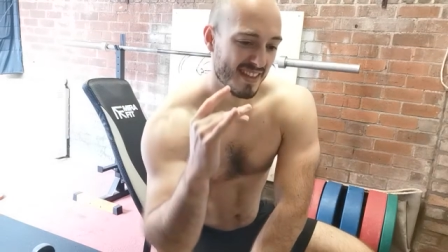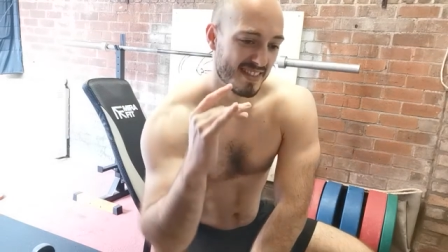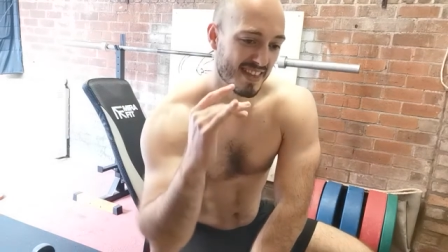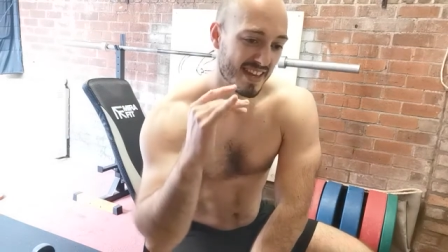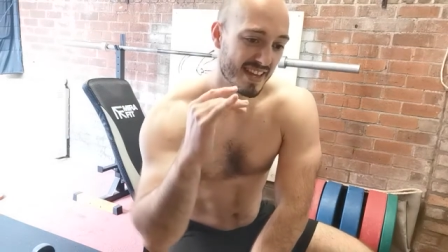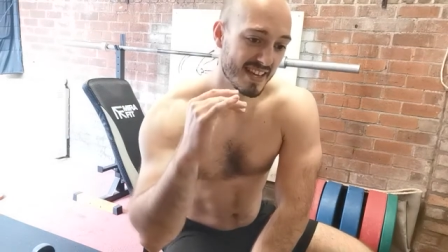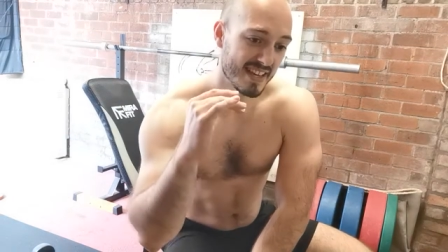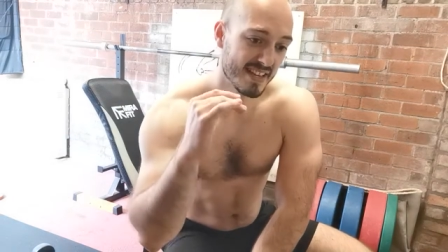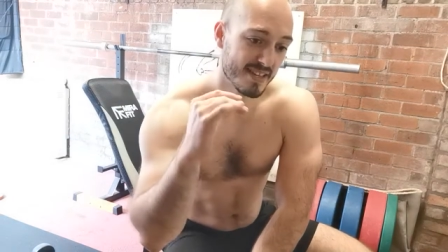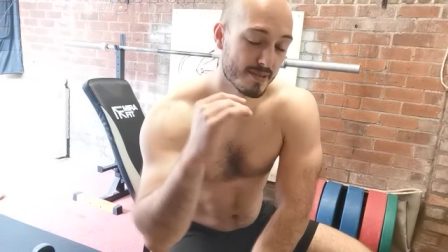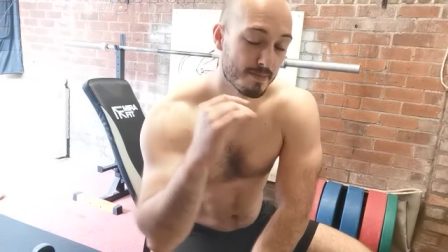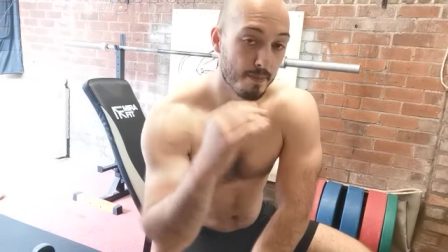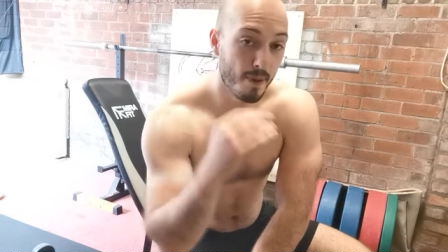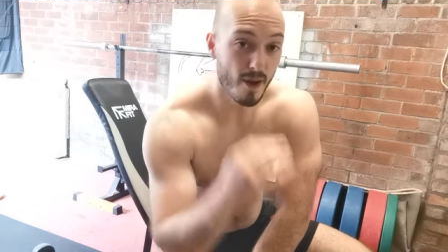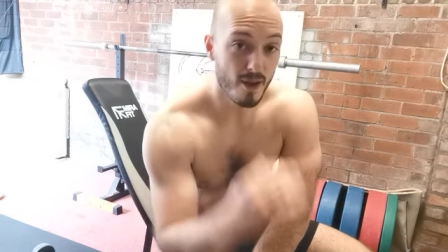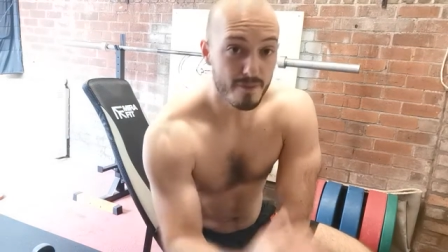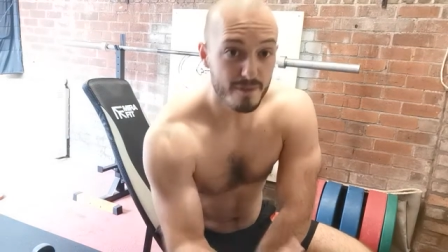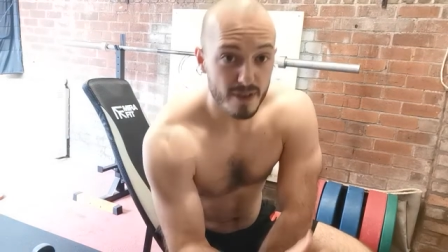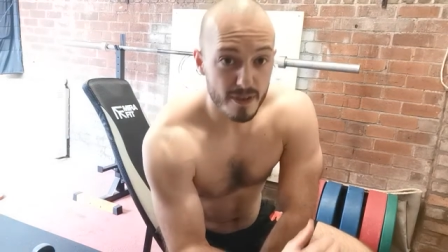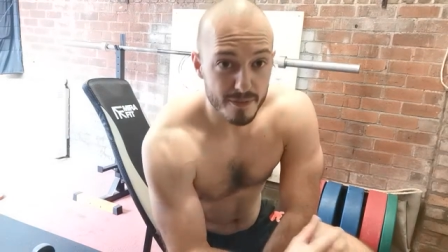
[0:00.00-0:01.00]
that is
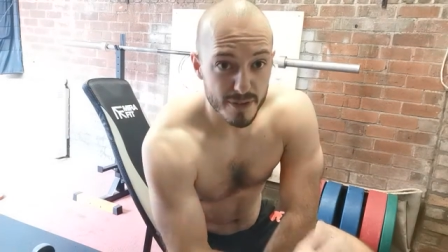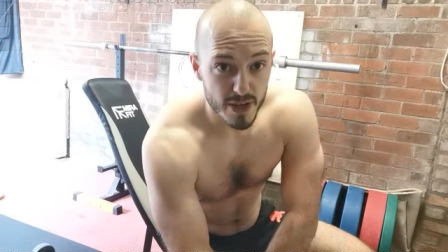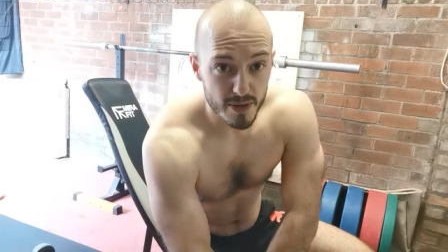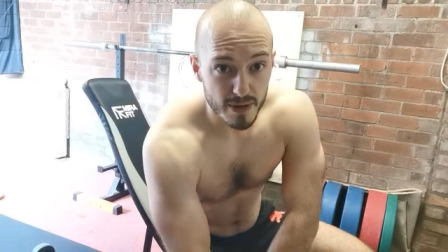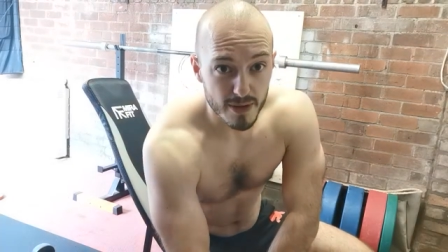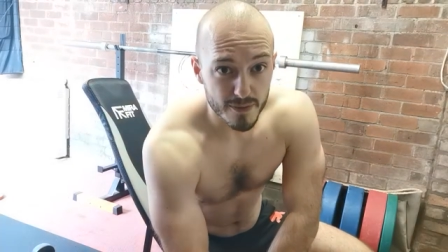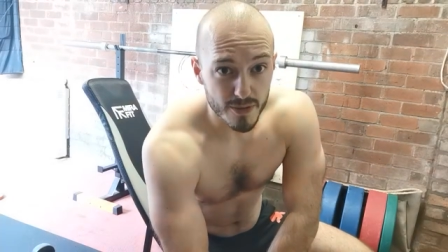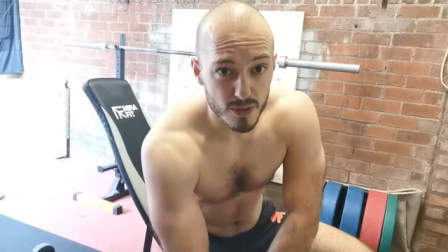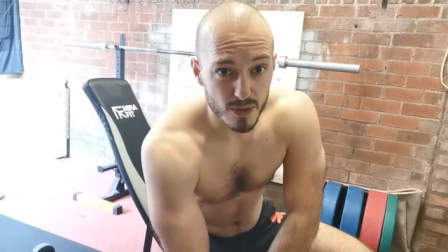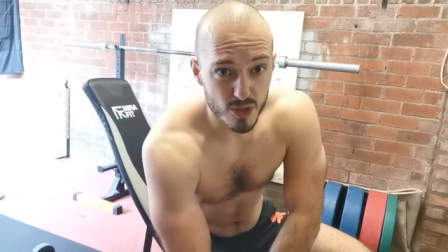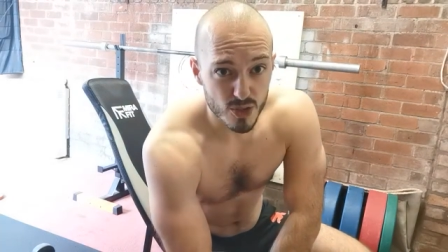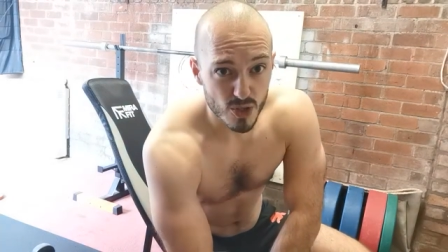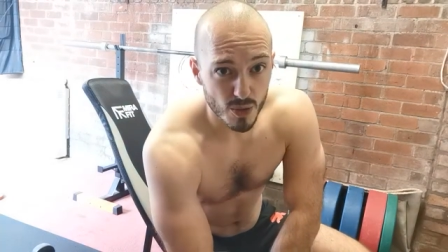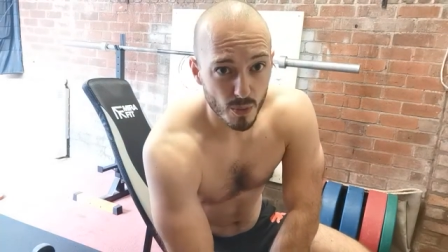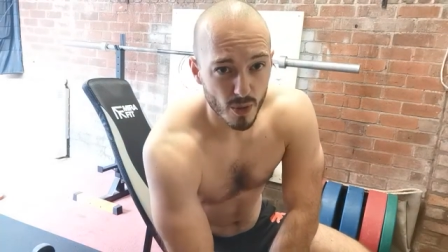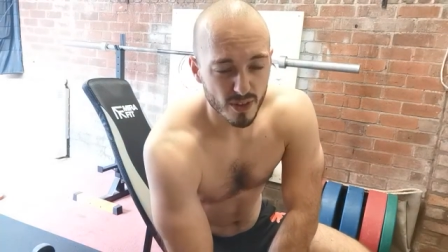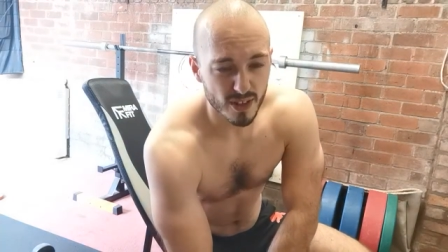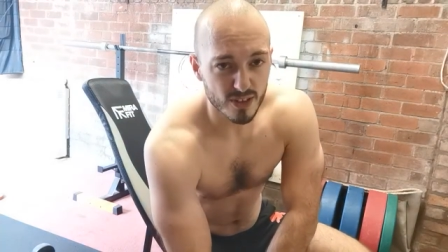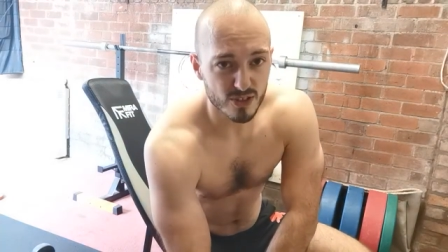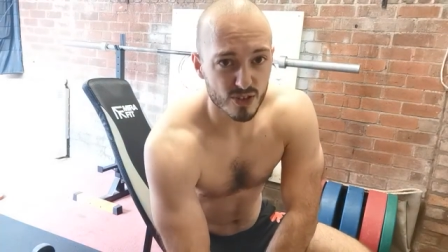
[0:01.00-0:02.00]
perfect for you if you're
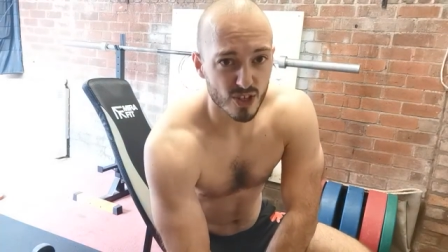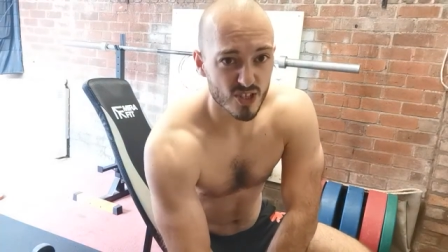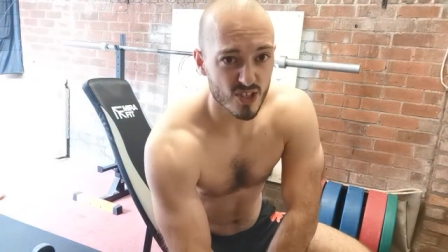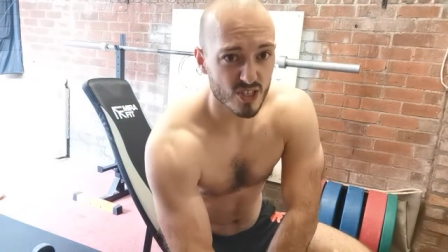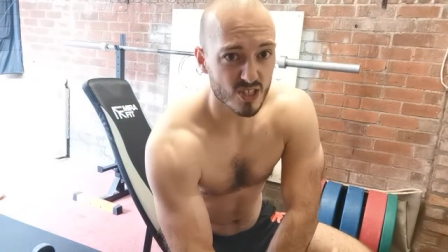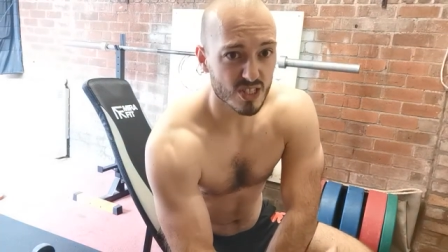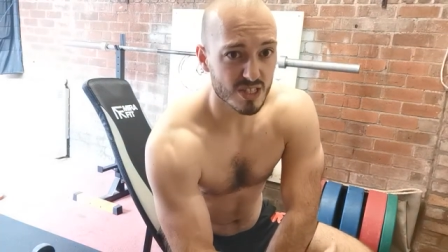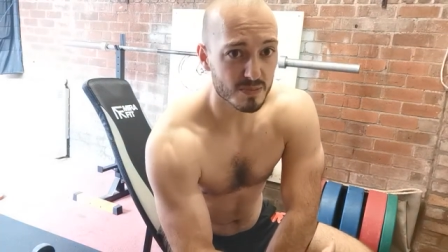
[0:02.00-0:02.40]
someone that doesn't